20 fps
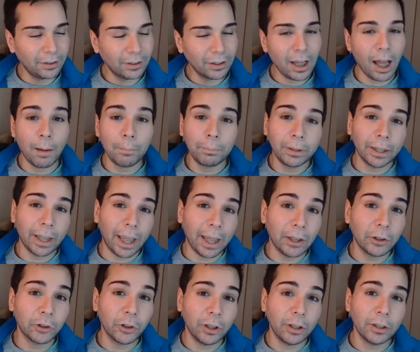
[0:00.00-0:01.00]

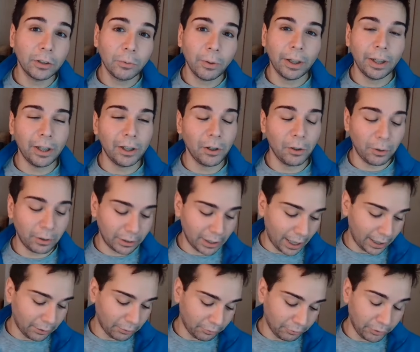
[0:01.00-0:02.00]
complications, right? You know, I
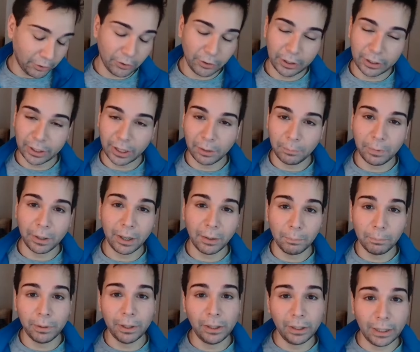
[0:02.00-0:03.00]
don't feel it's going to be
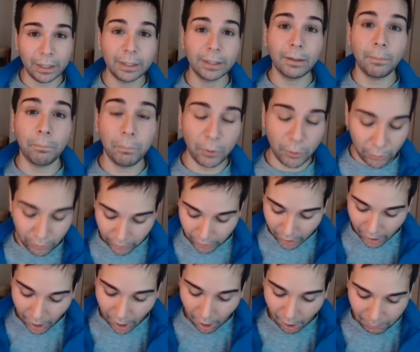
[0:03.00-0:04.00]
completely simple,
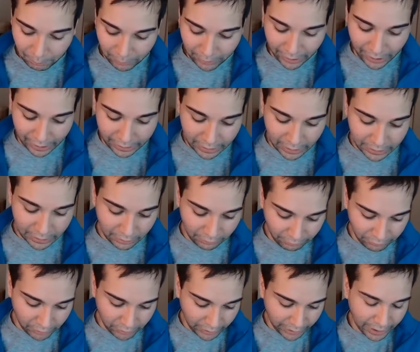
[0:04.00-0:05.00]
but it doesn't
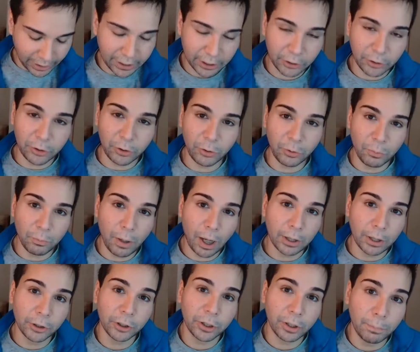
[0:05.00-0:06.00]
feel like it's too
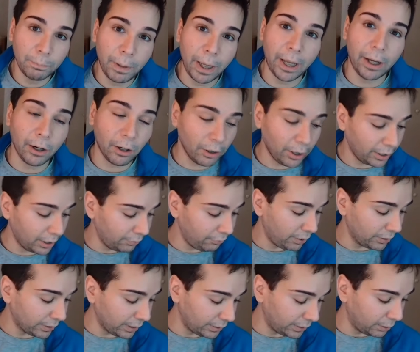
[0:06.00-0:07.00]
much to bear. And in
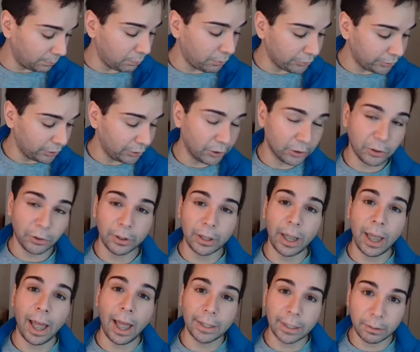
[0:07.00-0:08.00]
fact, I think both of you are in the
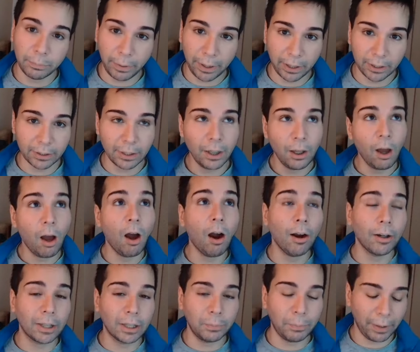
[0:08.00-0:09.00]
head space,
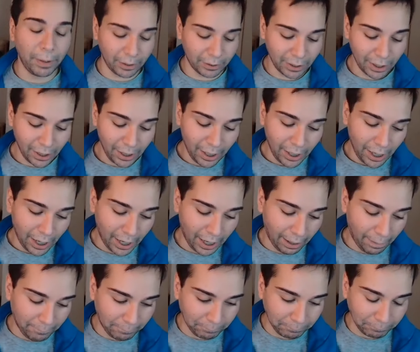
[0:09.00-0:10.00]
heart space,
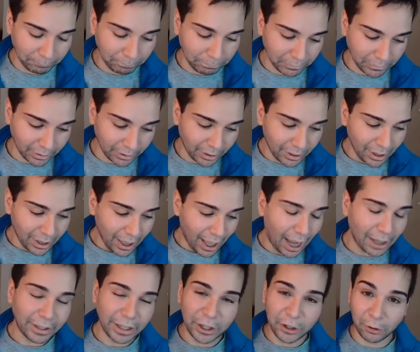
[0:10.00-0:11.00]
and I
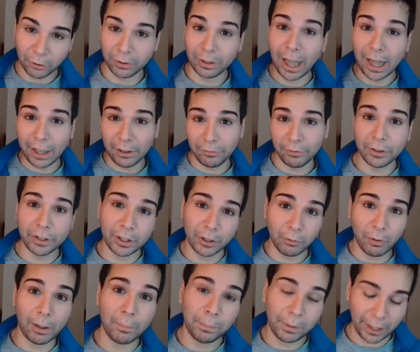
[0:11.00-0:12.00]
think your life is in the
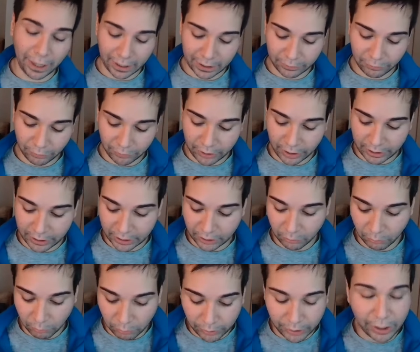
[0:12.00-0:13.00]
right place for this to
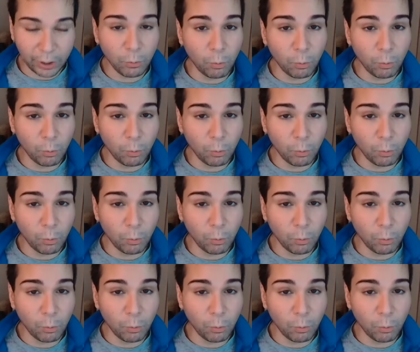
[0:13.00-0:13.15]
really